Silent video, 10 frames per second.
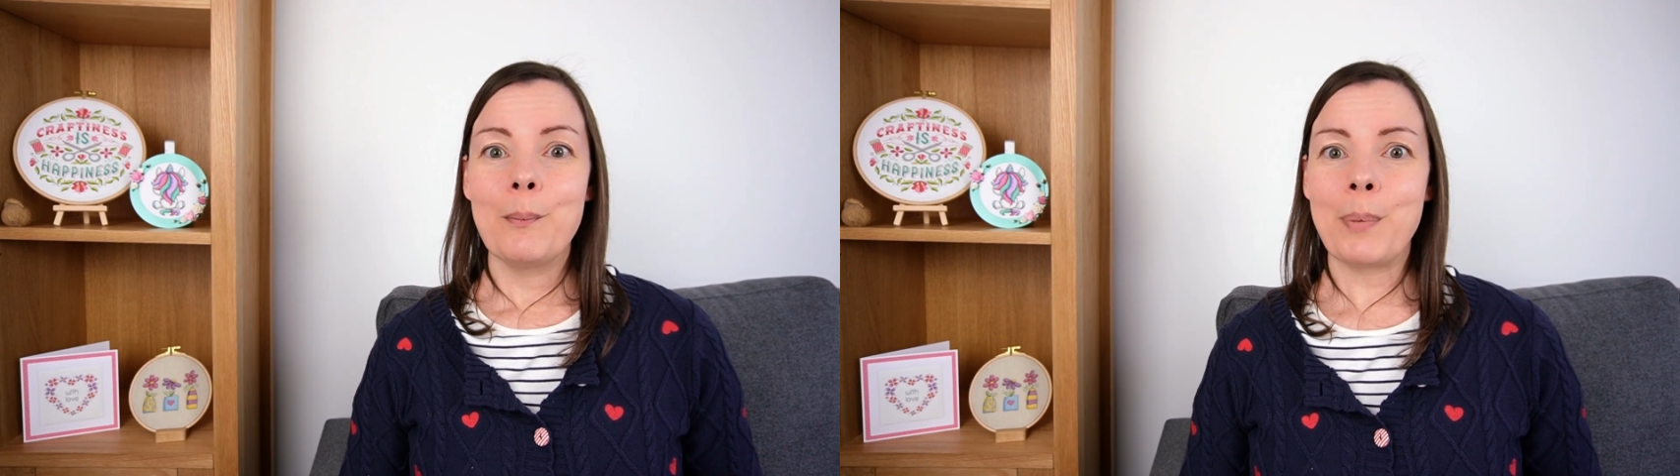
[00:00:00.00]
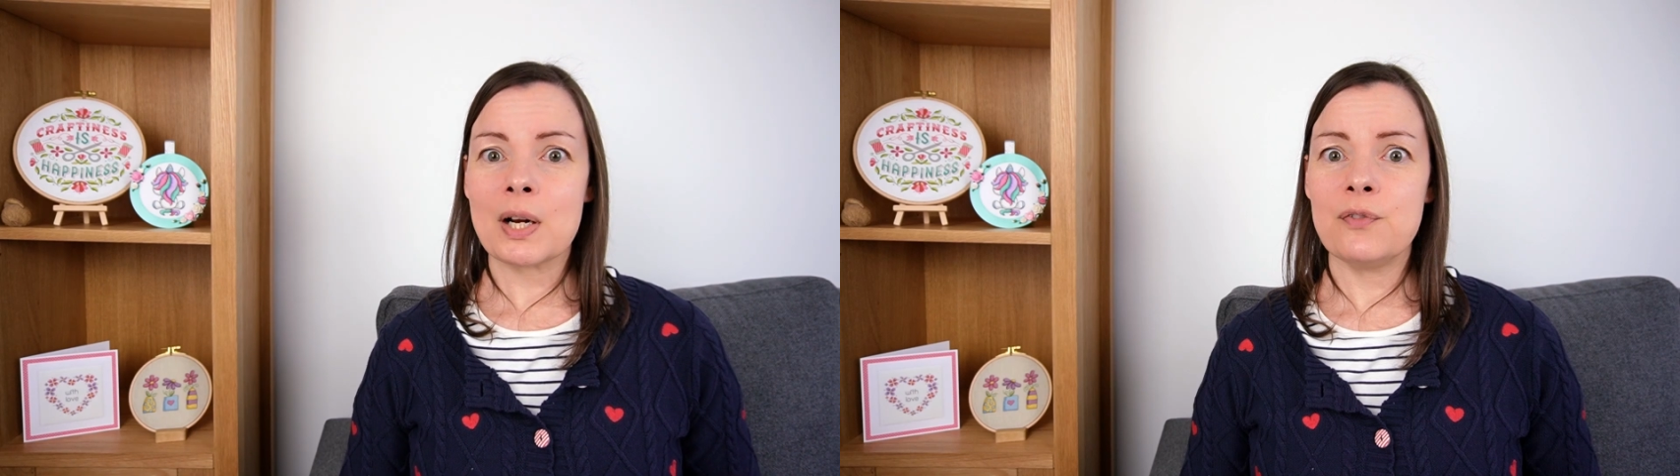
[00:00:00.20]

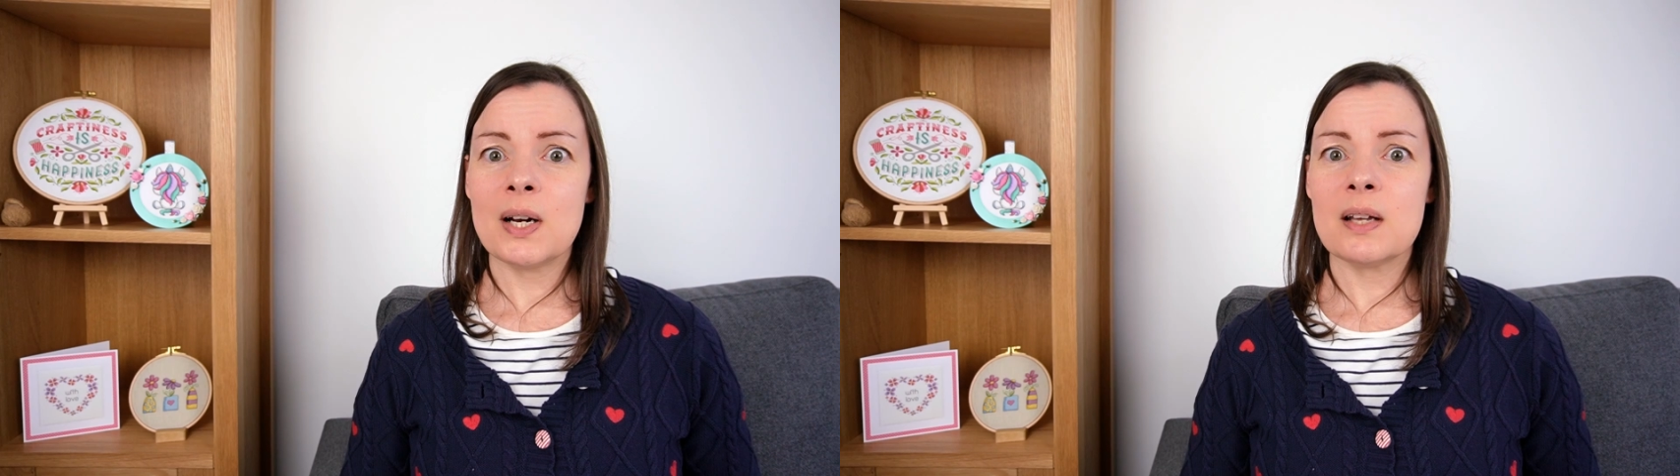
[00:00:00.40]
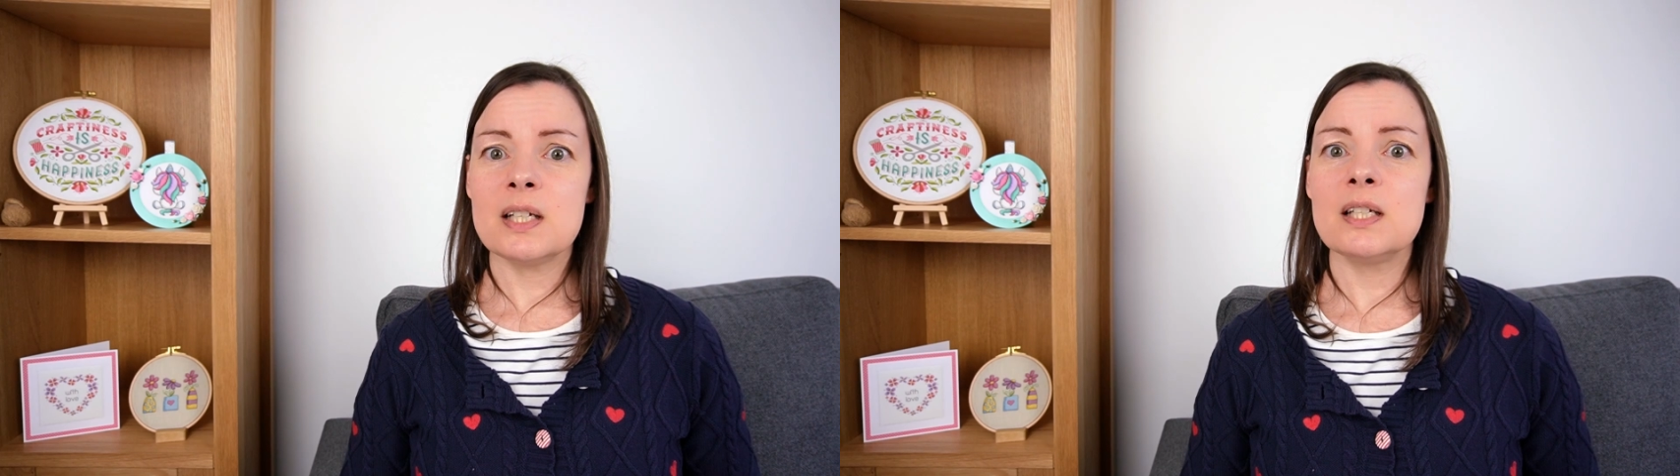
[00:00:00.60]
But I feel
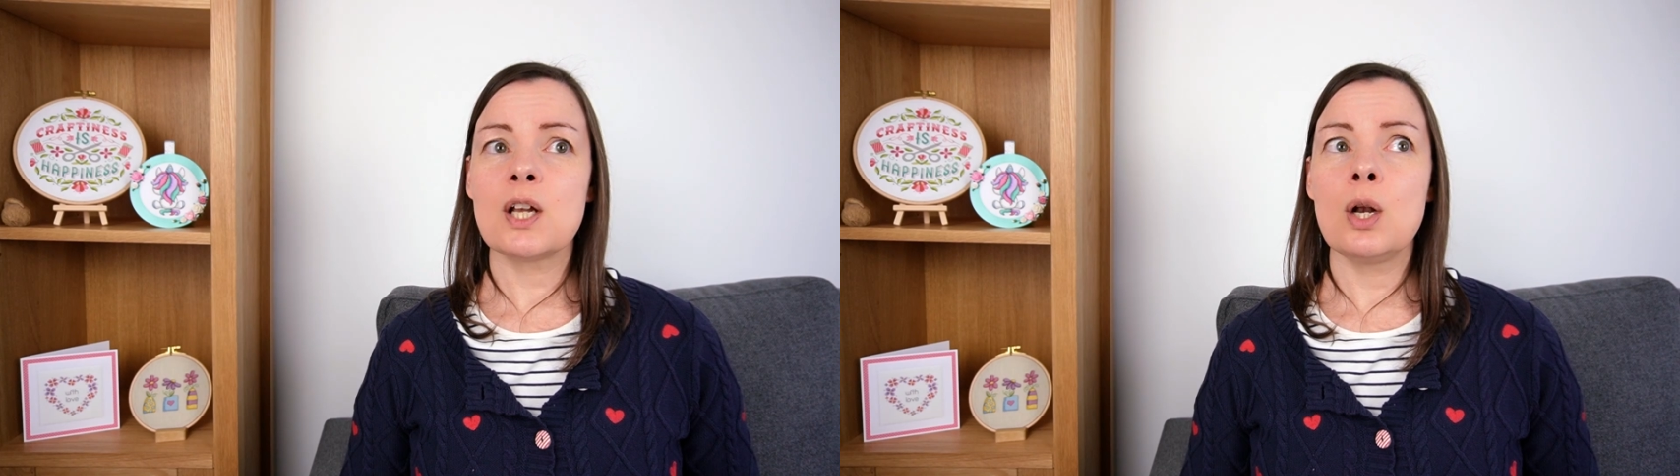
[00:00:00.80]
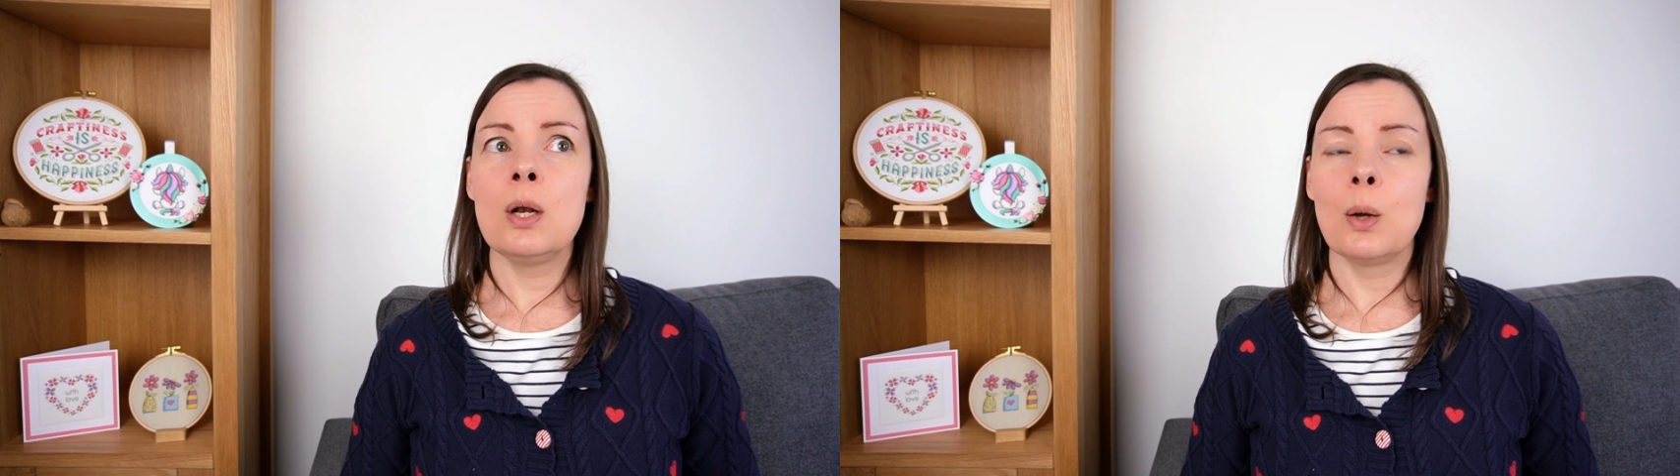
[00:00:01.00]
like this is
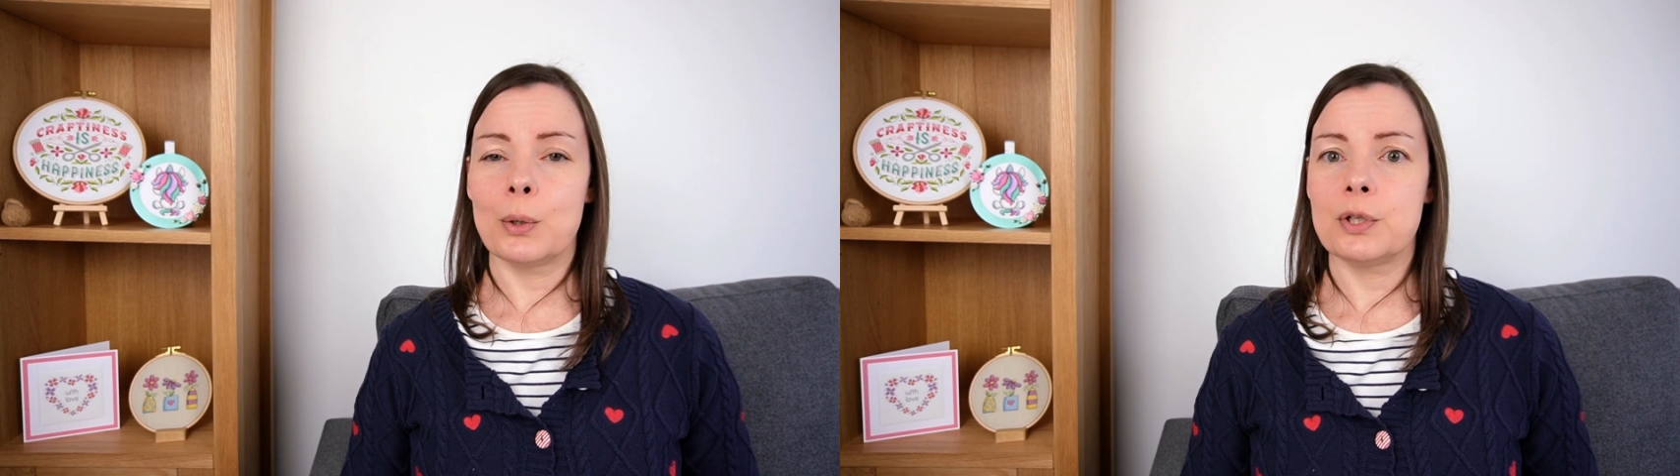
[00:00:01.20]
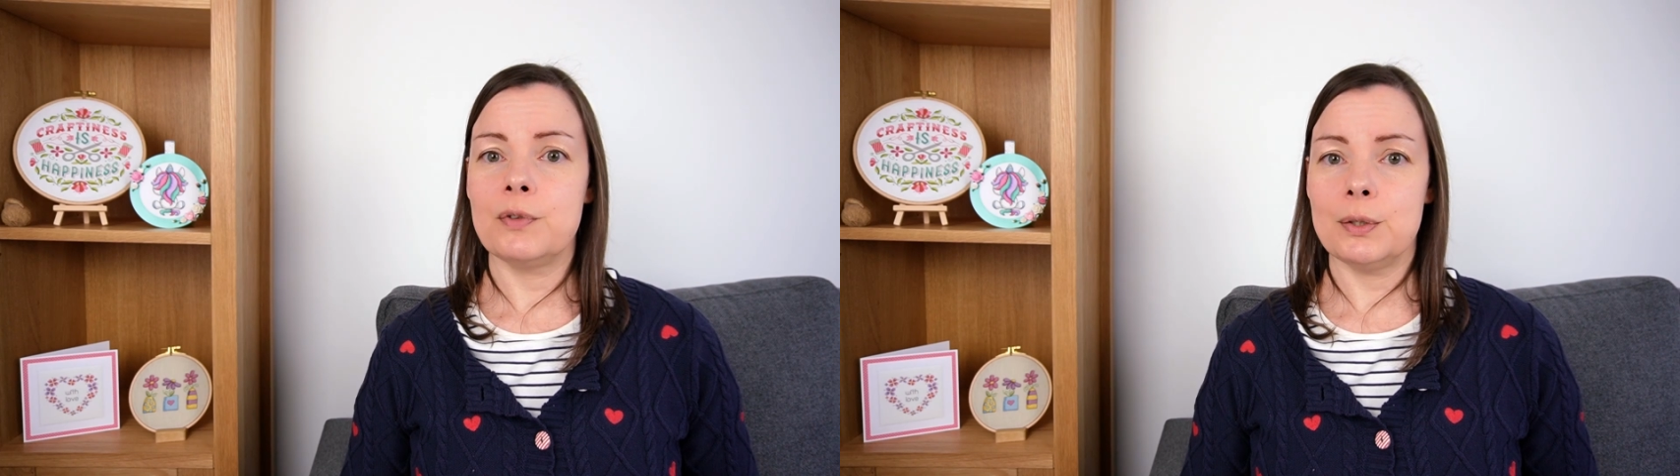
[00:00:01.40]
a
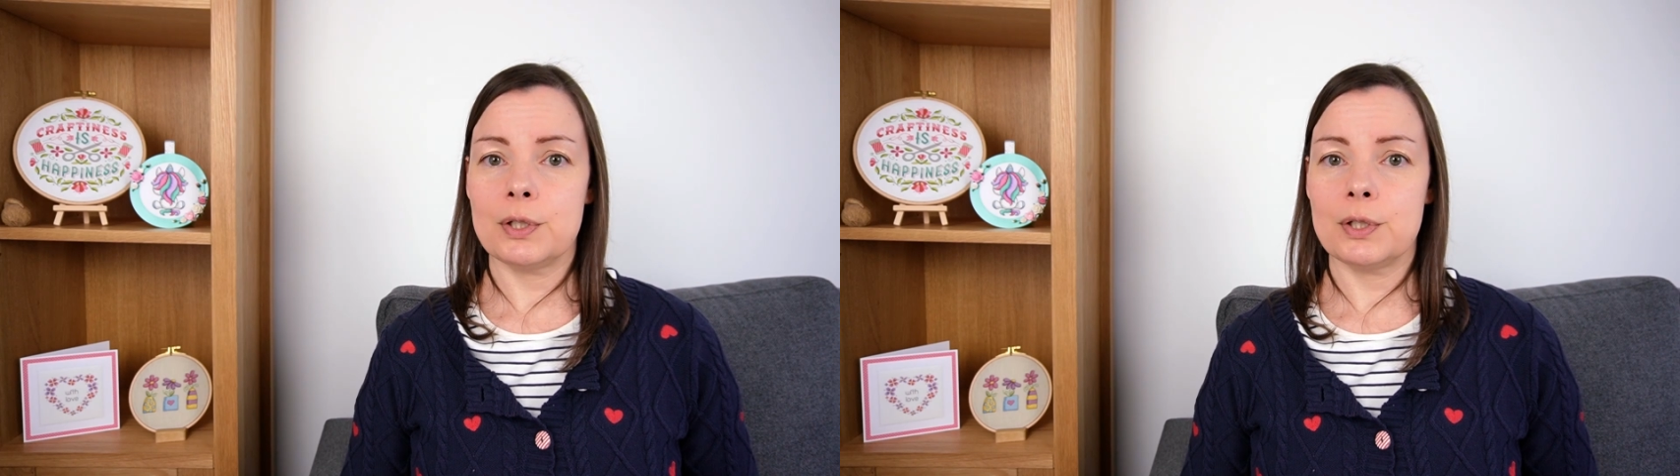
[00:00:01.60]
lot of new